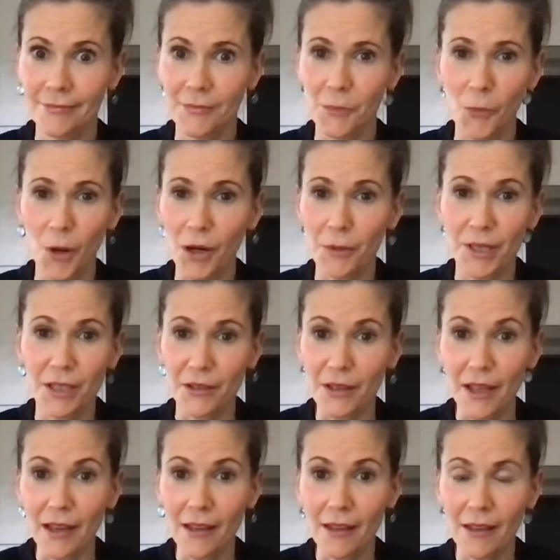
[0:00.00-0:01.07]
Why do we do
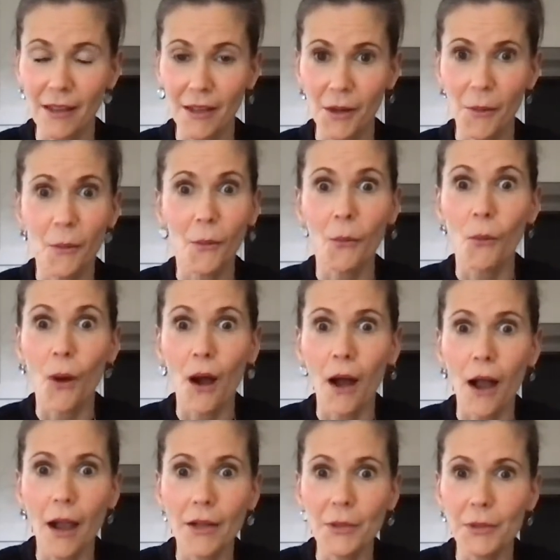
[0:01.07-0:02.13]
that?
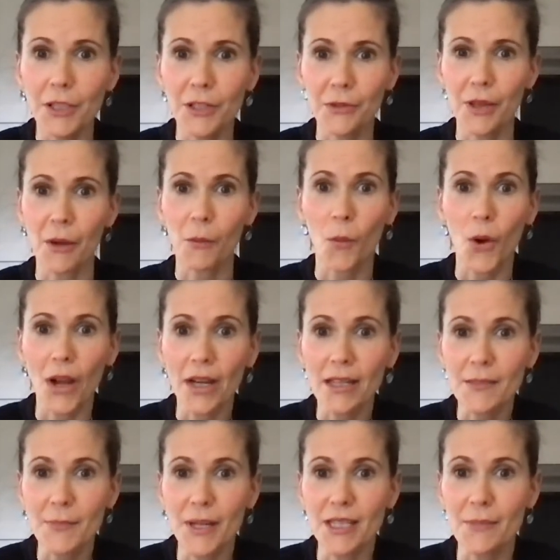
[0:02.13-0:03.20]
Why do we do that? What is
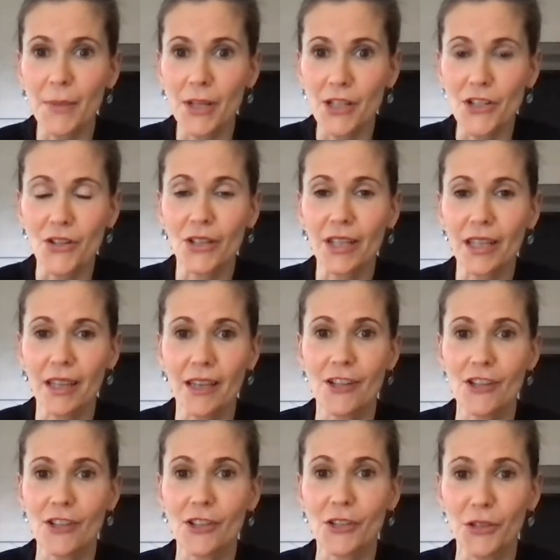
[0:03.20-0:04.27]
my special
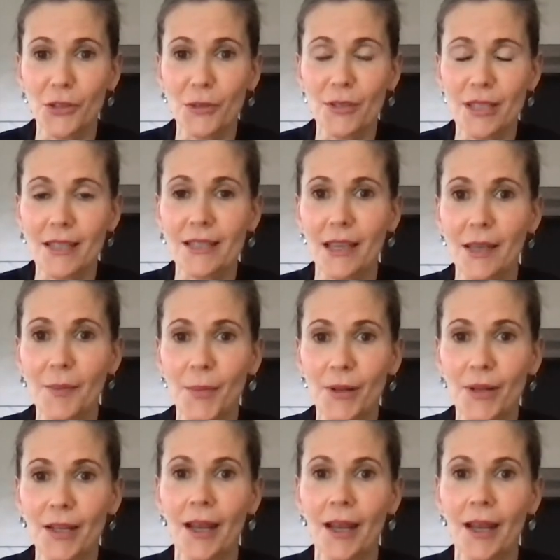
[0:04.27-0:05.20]
occasion to use this apron?